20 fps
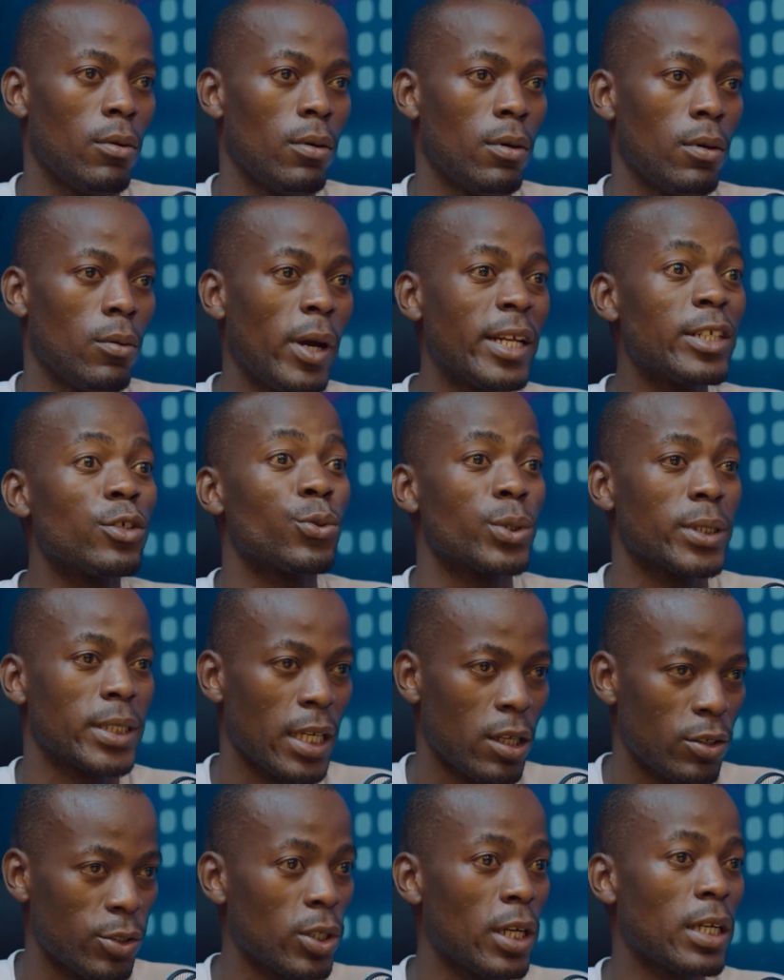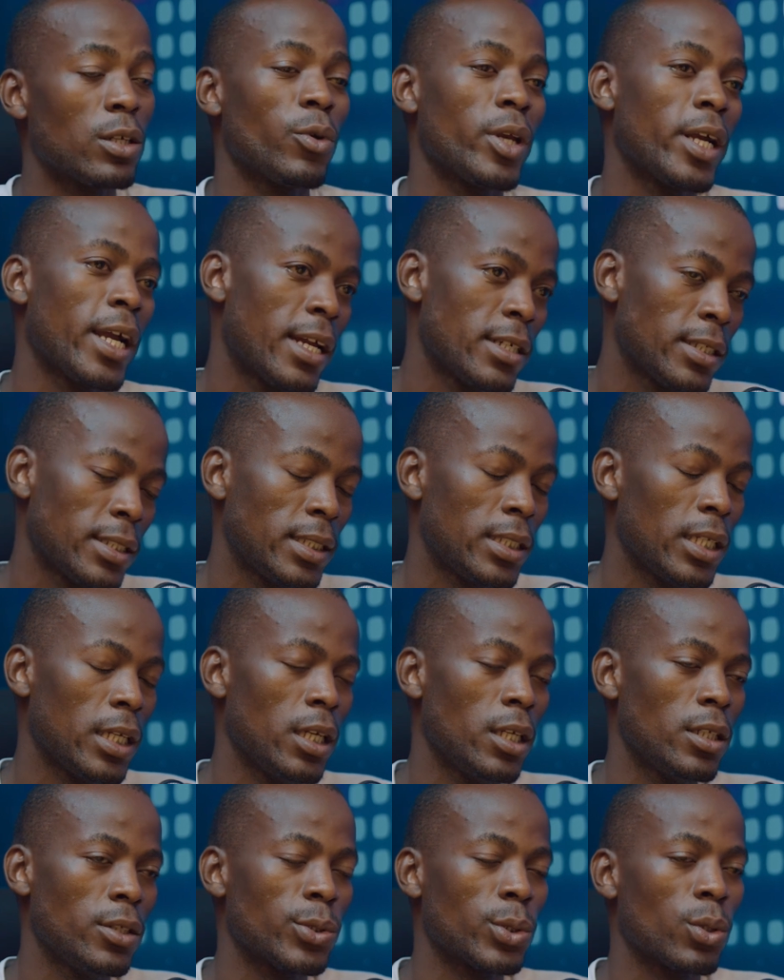what to sell so that we can stay
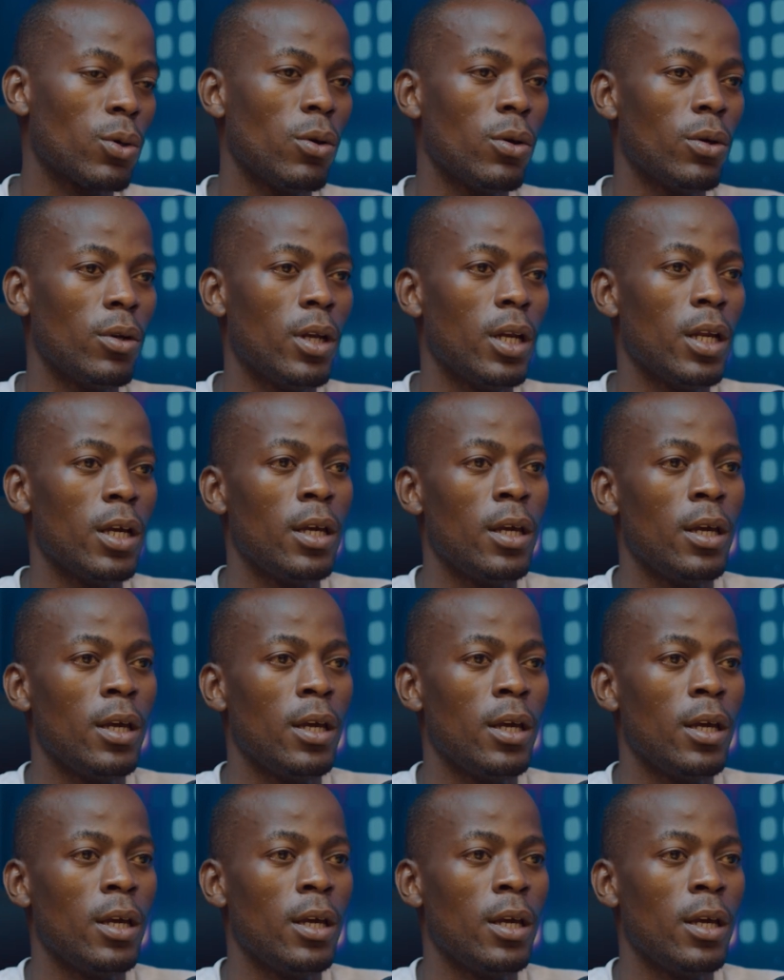in school.